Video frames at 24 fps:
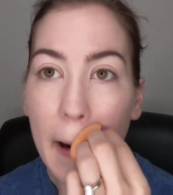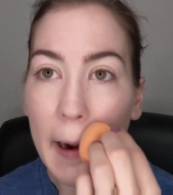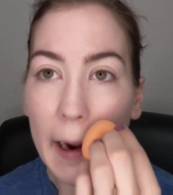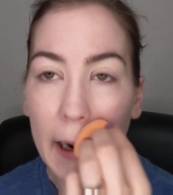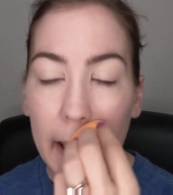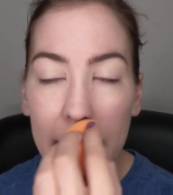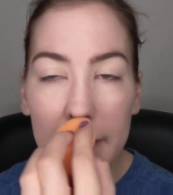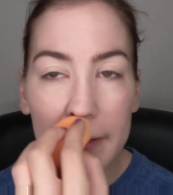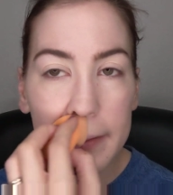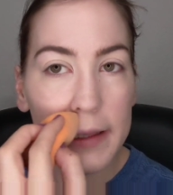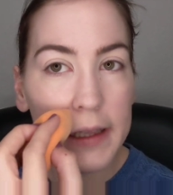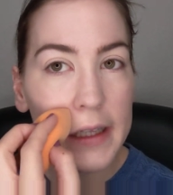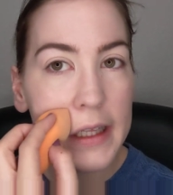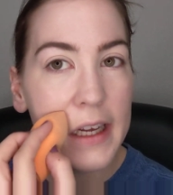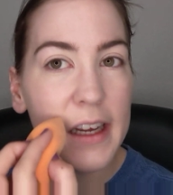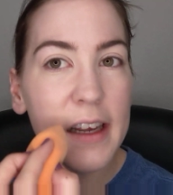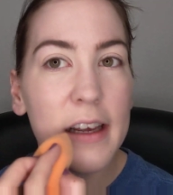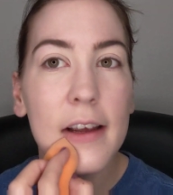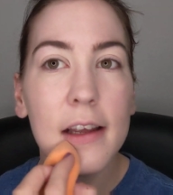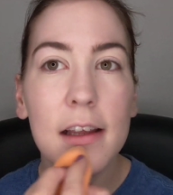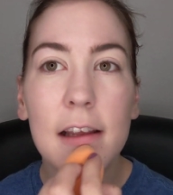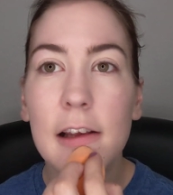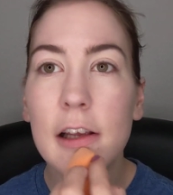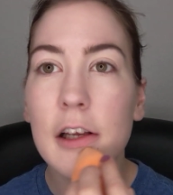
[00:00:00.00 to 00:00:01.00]
I
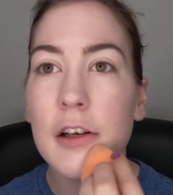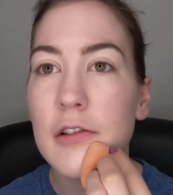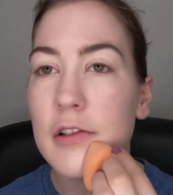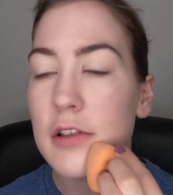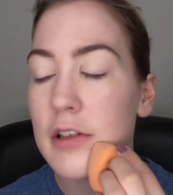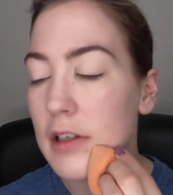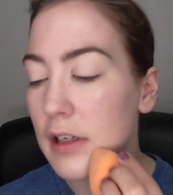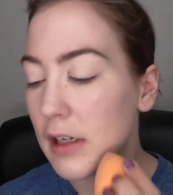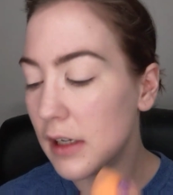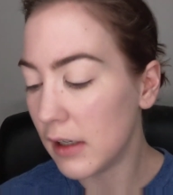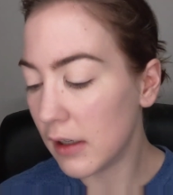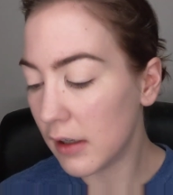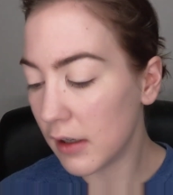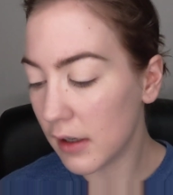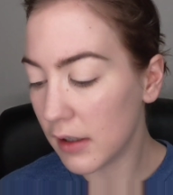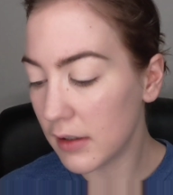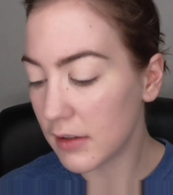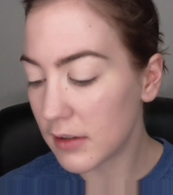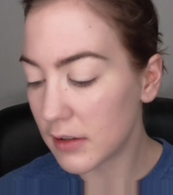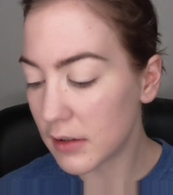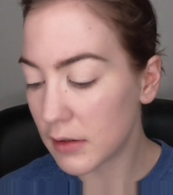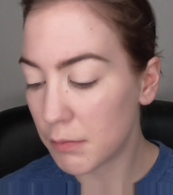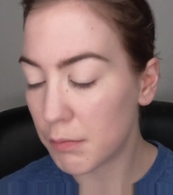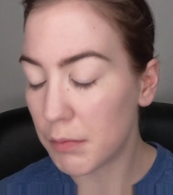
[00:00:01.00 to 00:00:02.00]
like using a
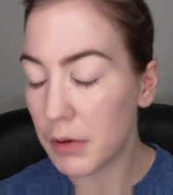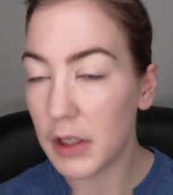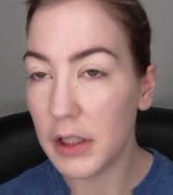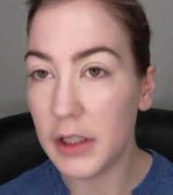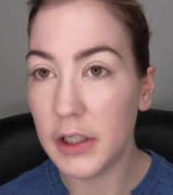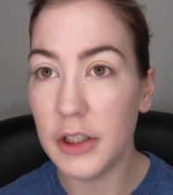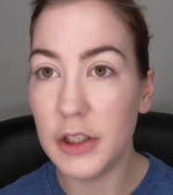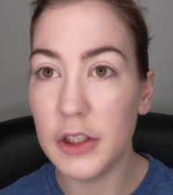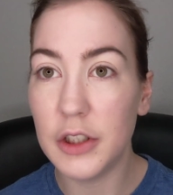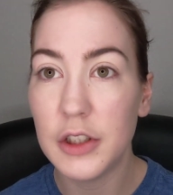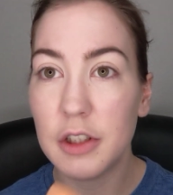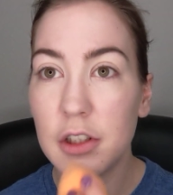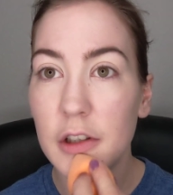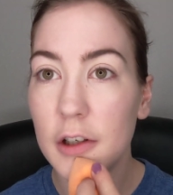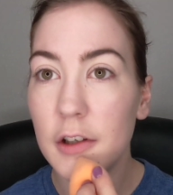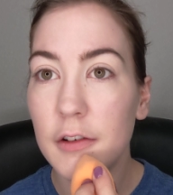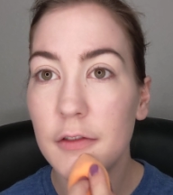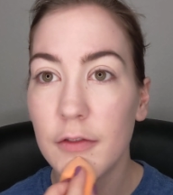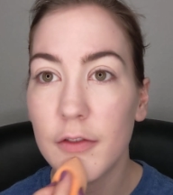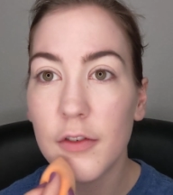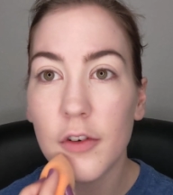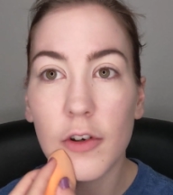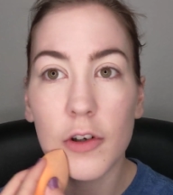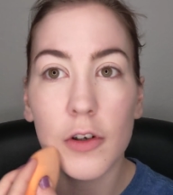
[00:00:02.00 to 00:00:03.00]
sponge
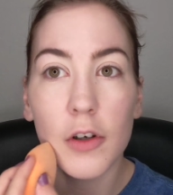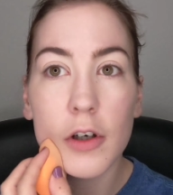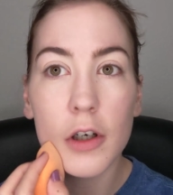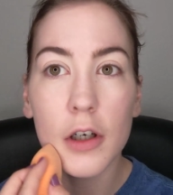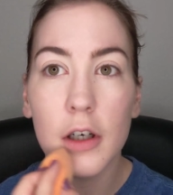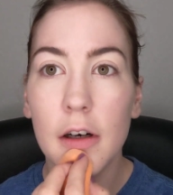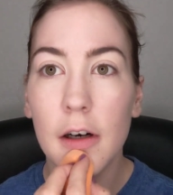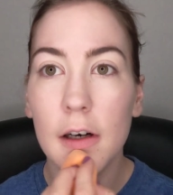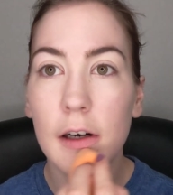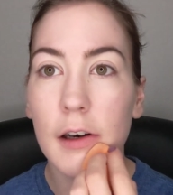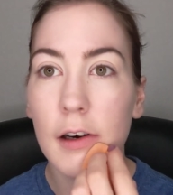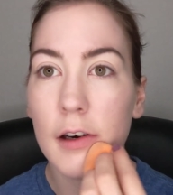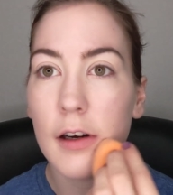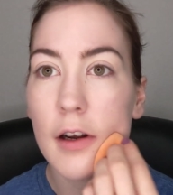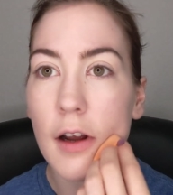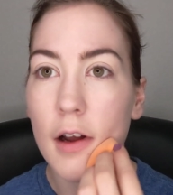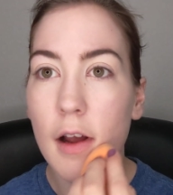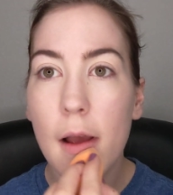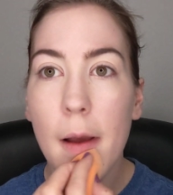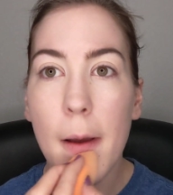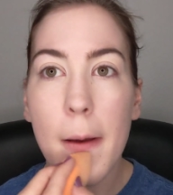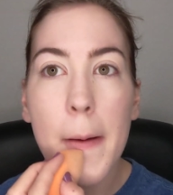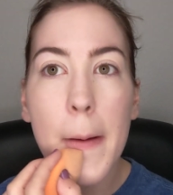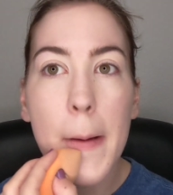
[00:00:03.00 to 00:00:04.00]
for
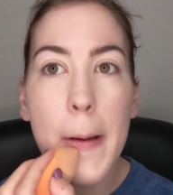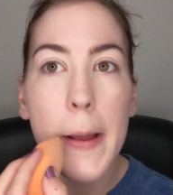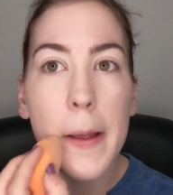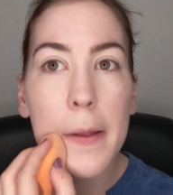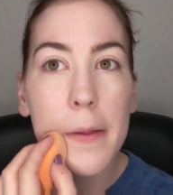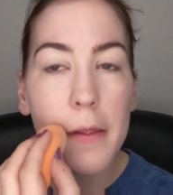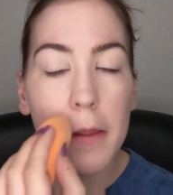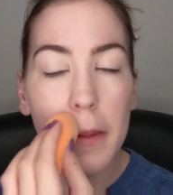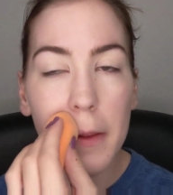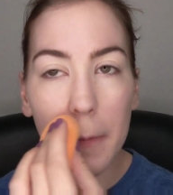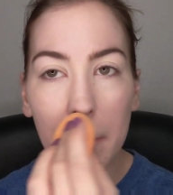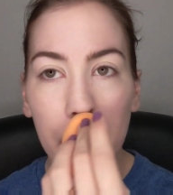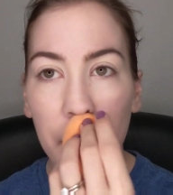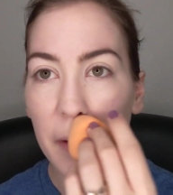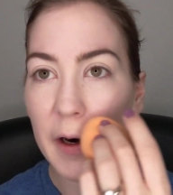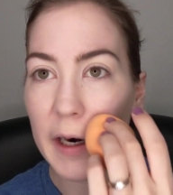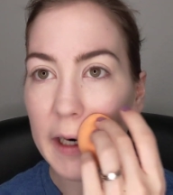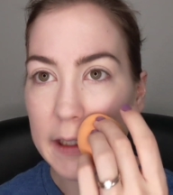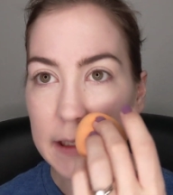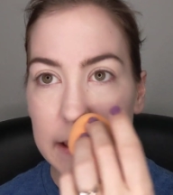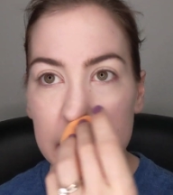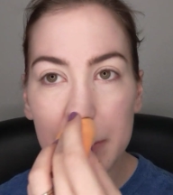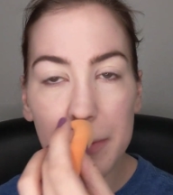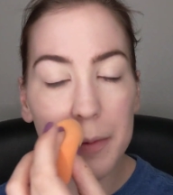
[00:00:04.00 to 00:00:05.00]
the
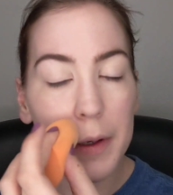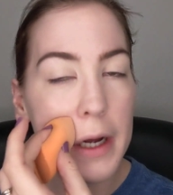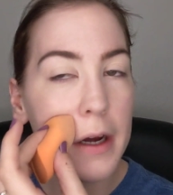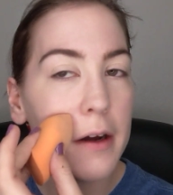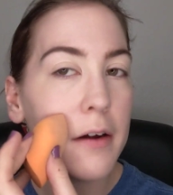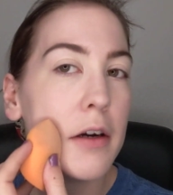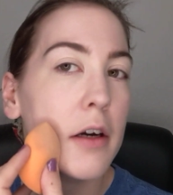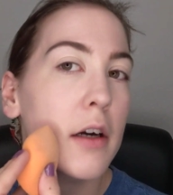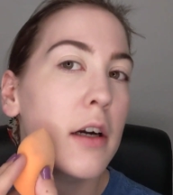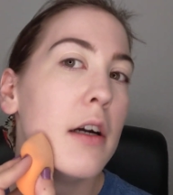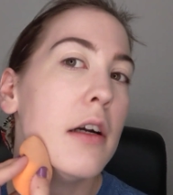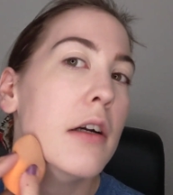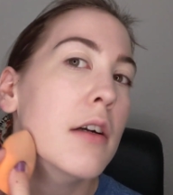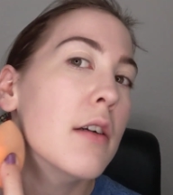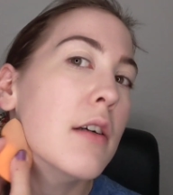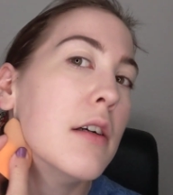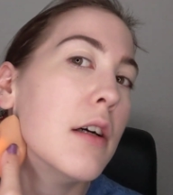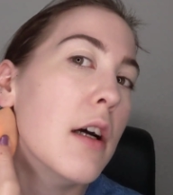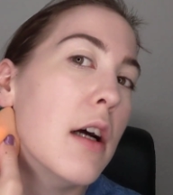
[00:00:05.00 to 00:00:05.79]
pressed powder.